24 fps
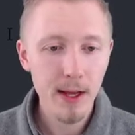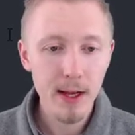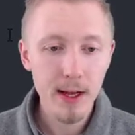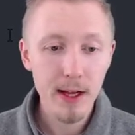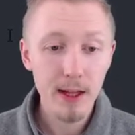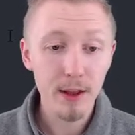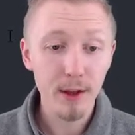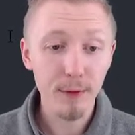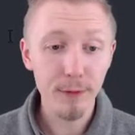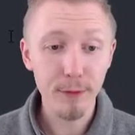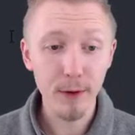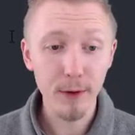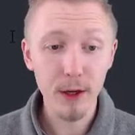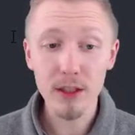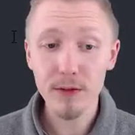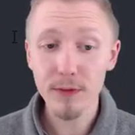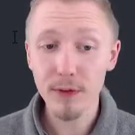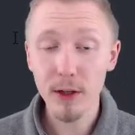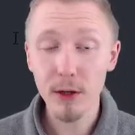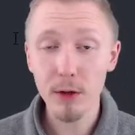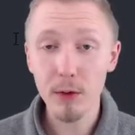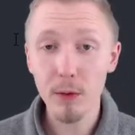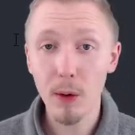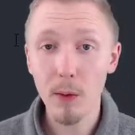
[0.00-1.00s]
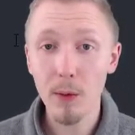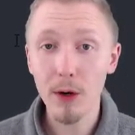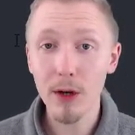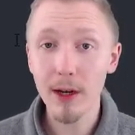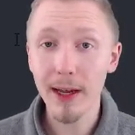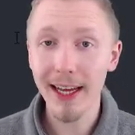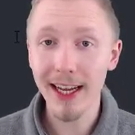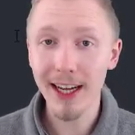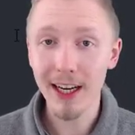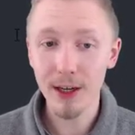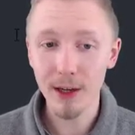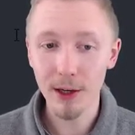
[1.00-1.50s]
The first field we want to
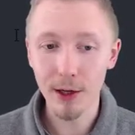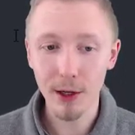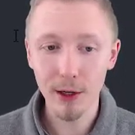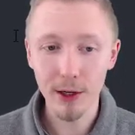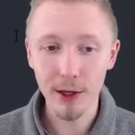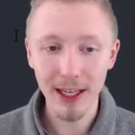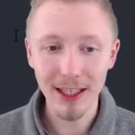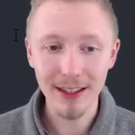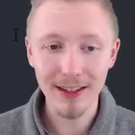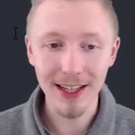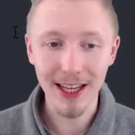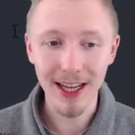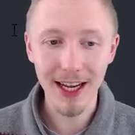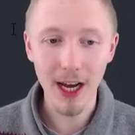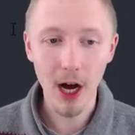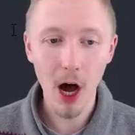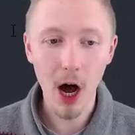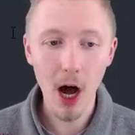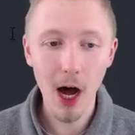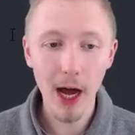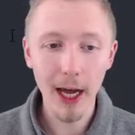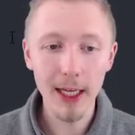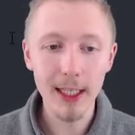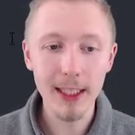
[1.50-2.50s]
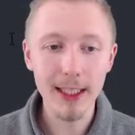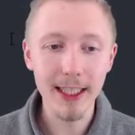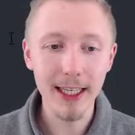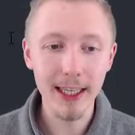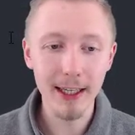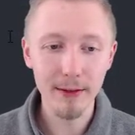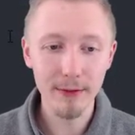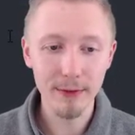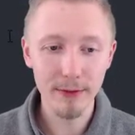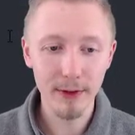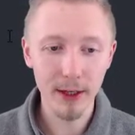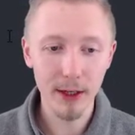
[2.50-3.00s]
include is the I
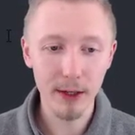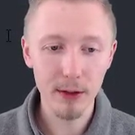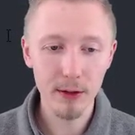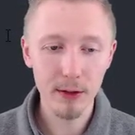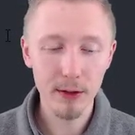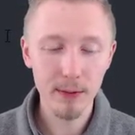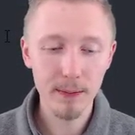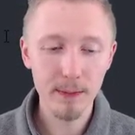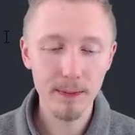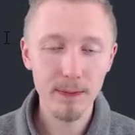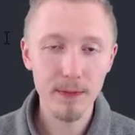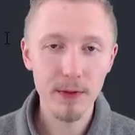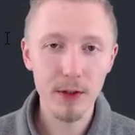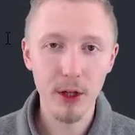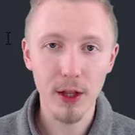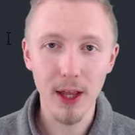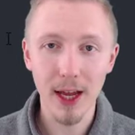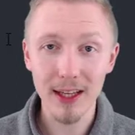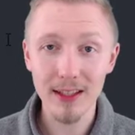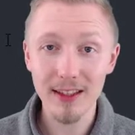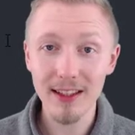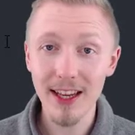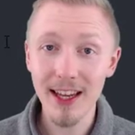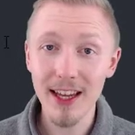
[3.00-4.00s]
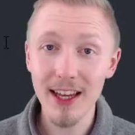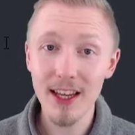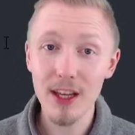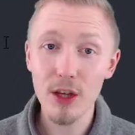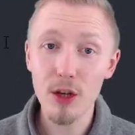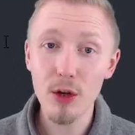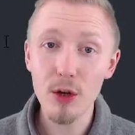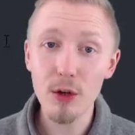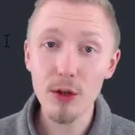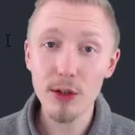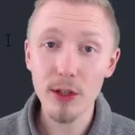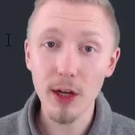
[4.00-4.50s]
D field. So that's the
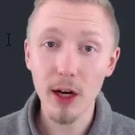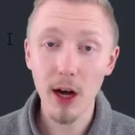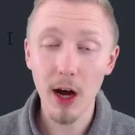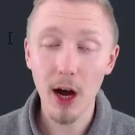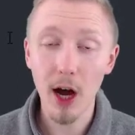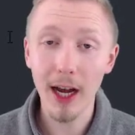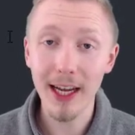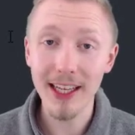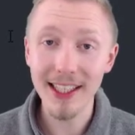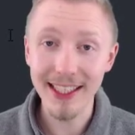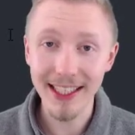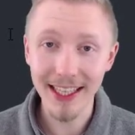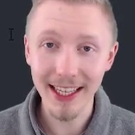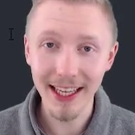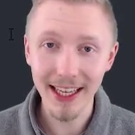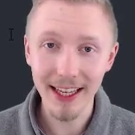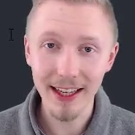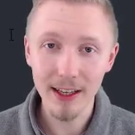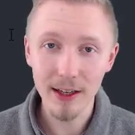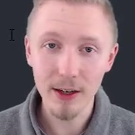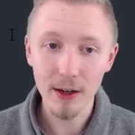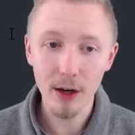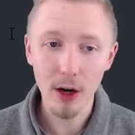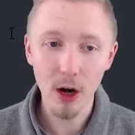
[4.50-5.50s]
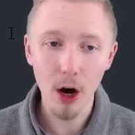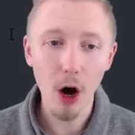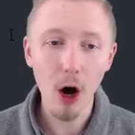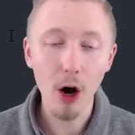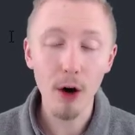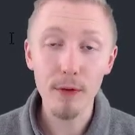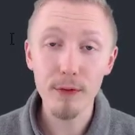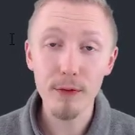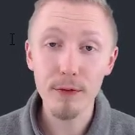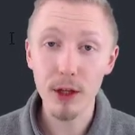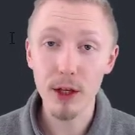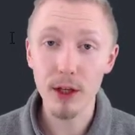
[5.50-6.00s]
user I D
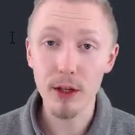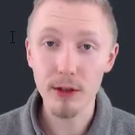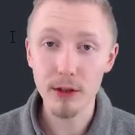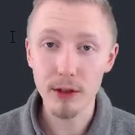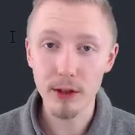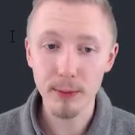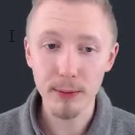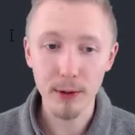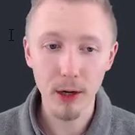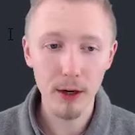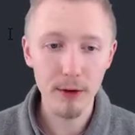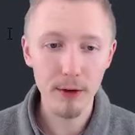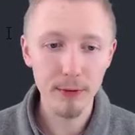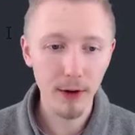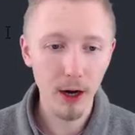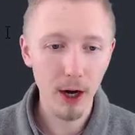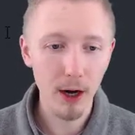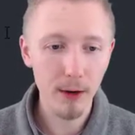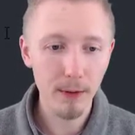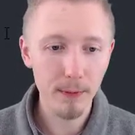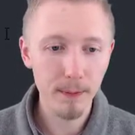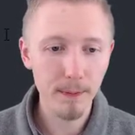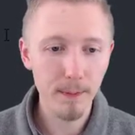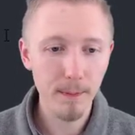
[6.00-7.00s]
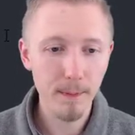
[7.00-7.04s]
of the user profile.